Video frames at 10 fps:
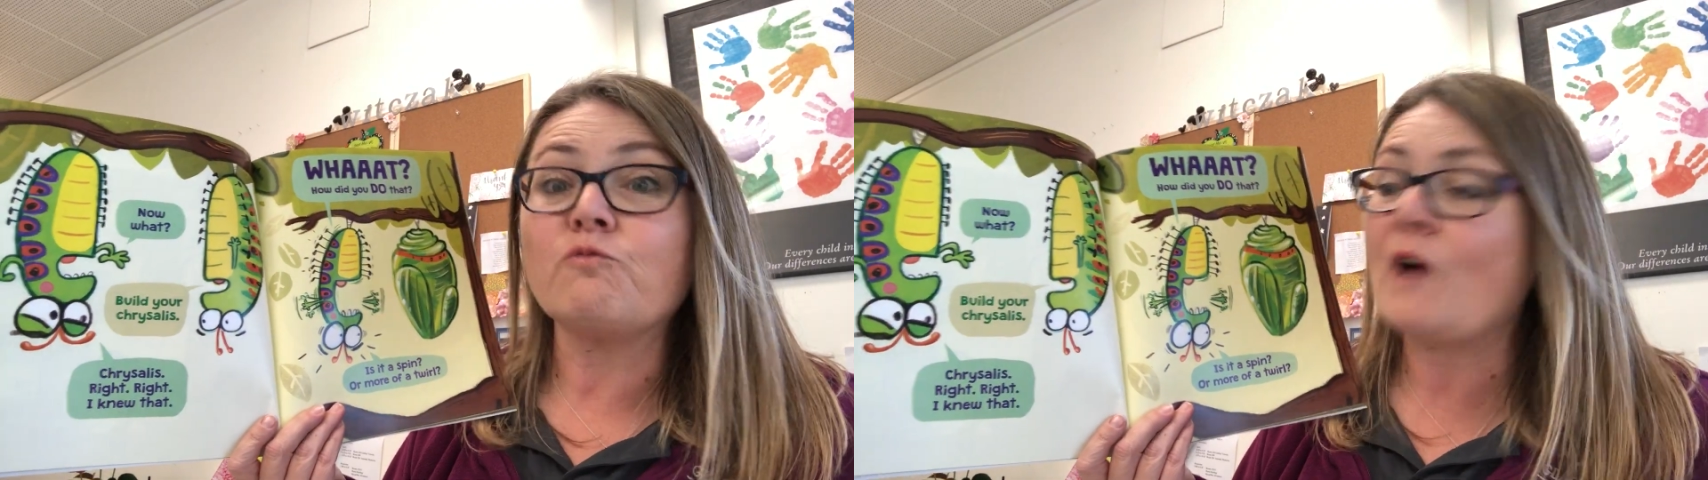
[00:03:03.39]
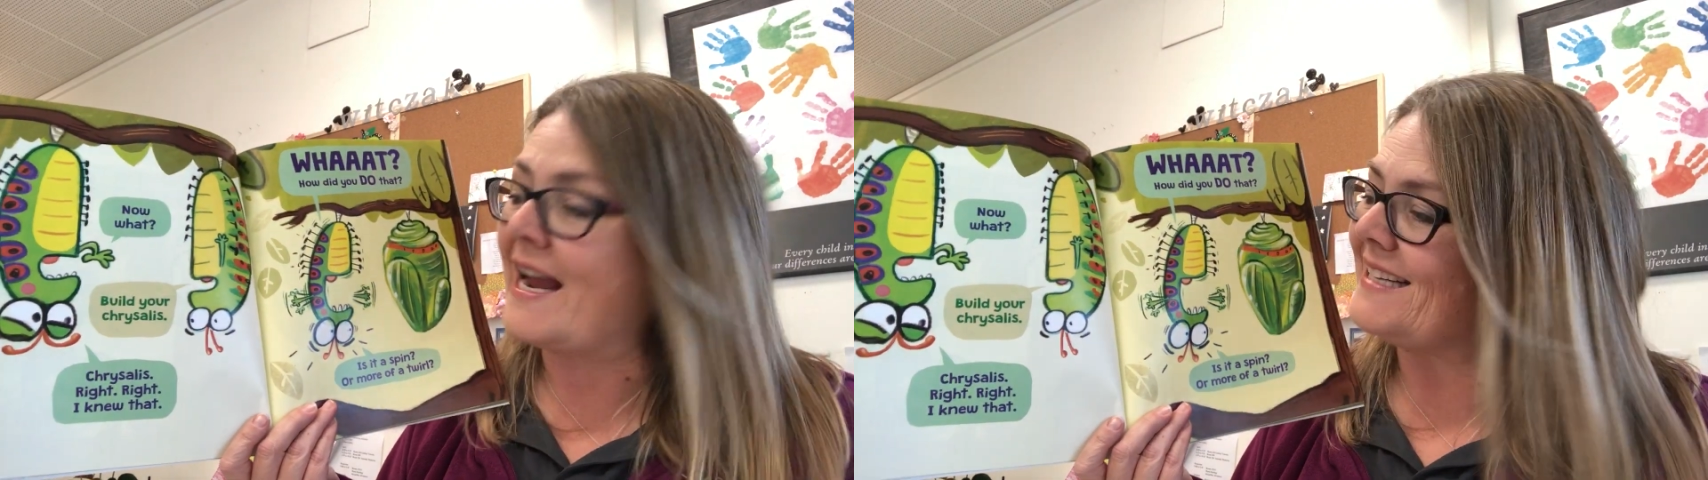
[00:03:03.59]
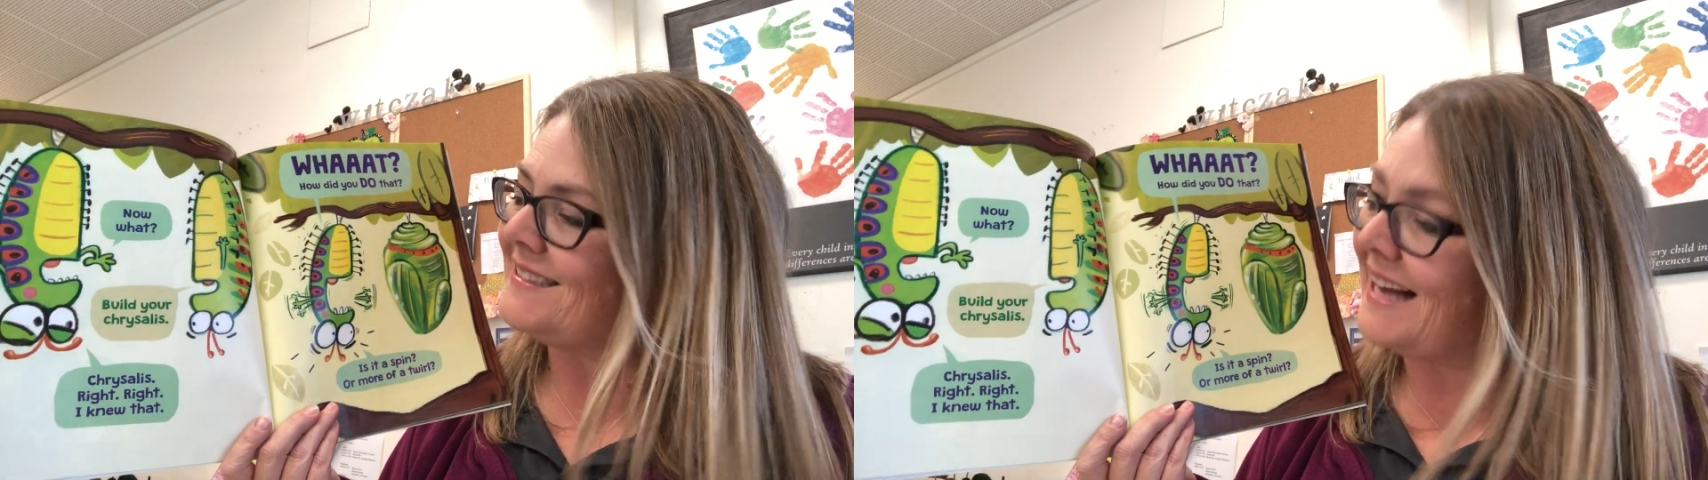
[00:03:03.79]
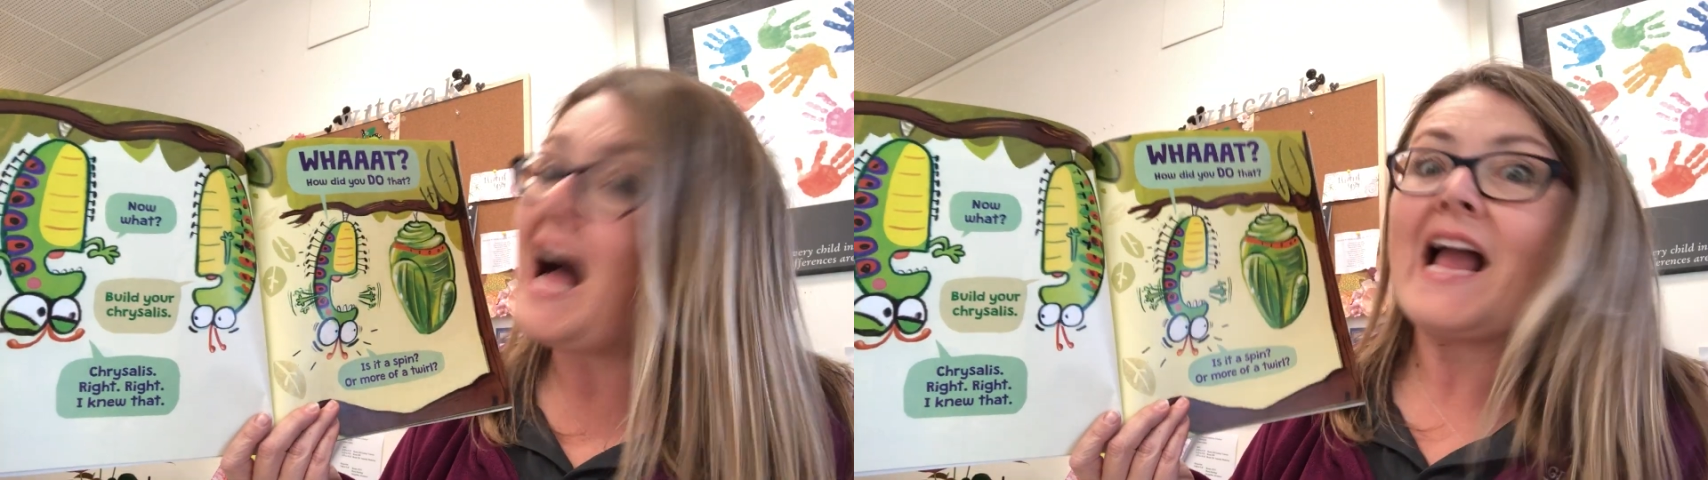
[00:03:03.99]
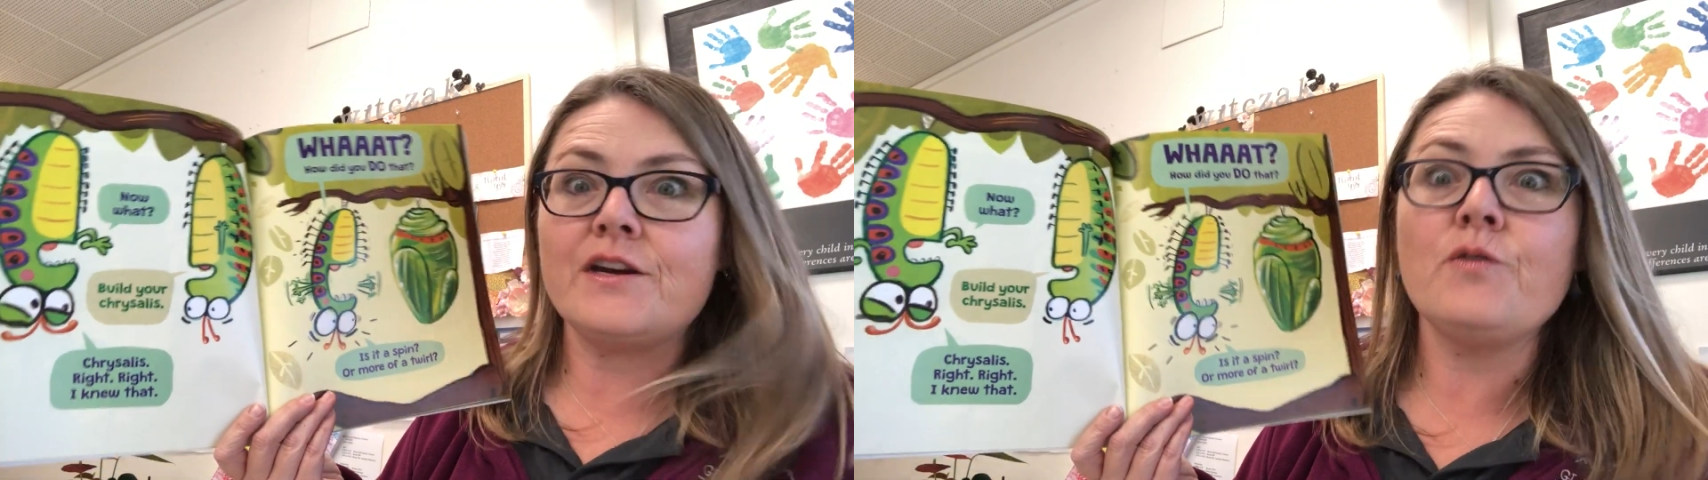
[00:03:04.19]
right.
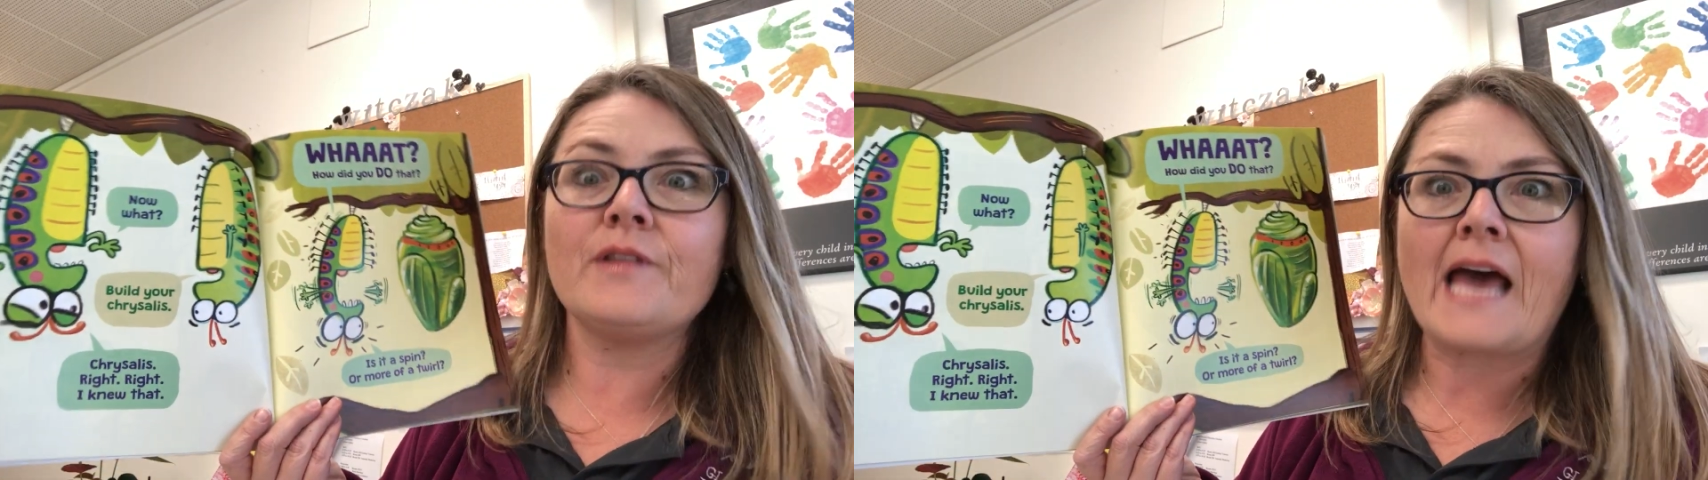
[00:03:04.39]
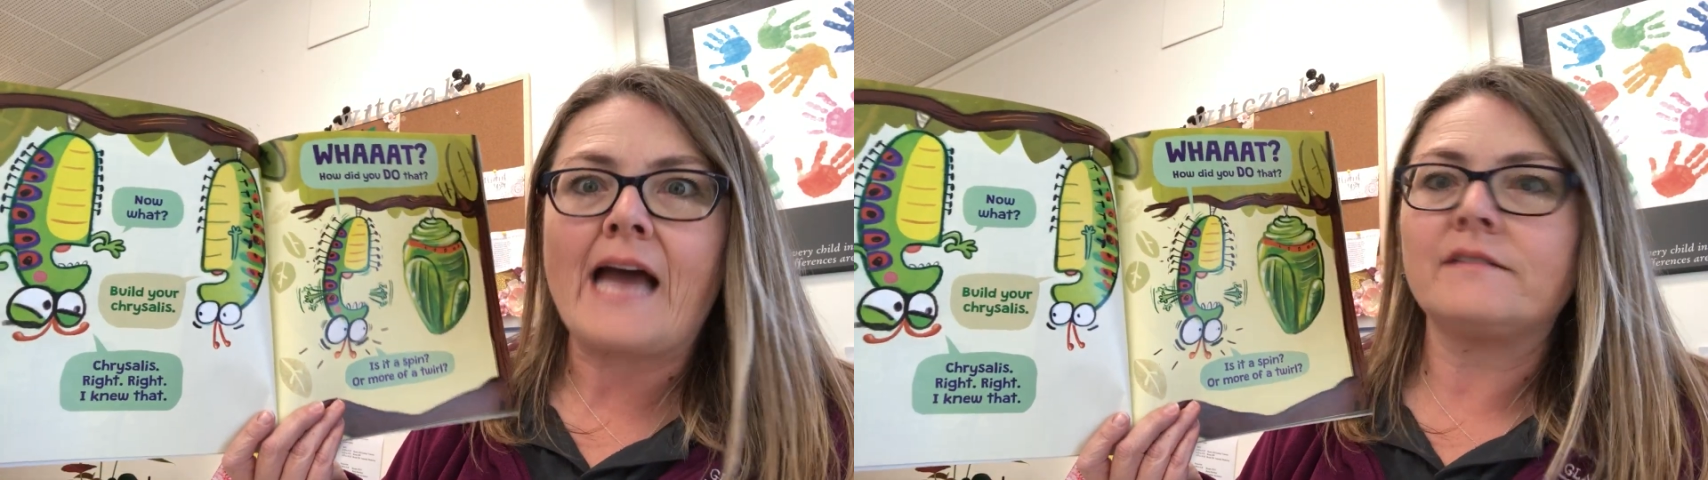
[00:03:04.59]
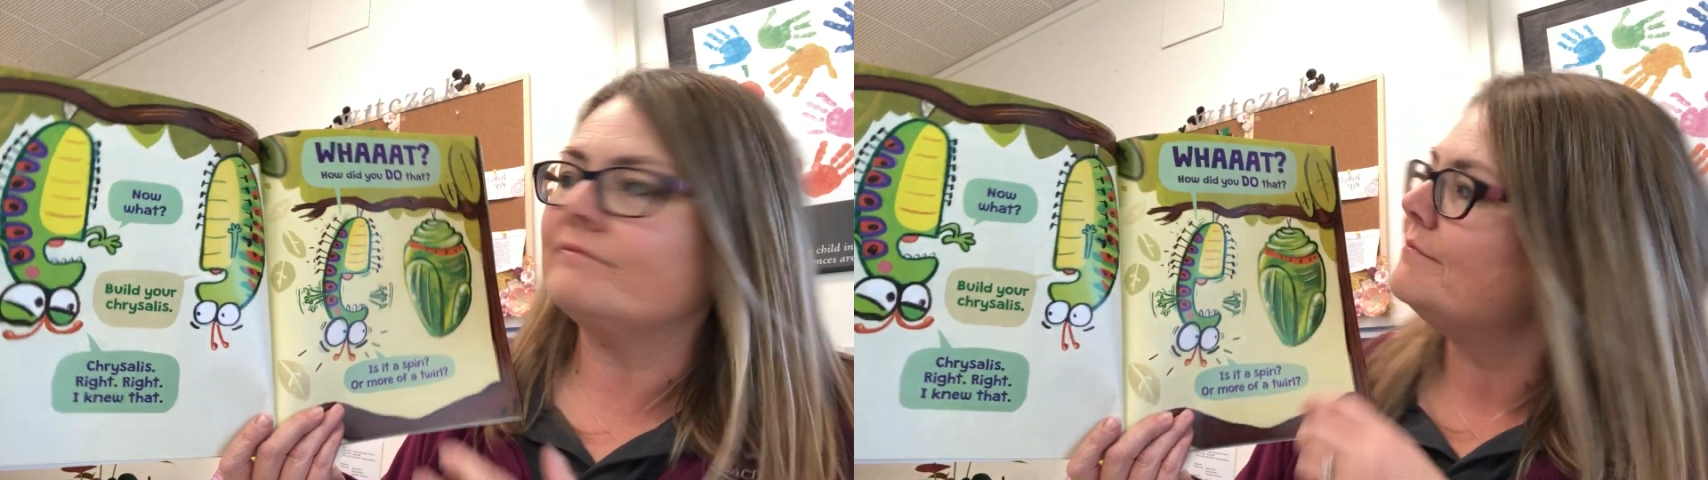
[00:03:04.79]
I knew that.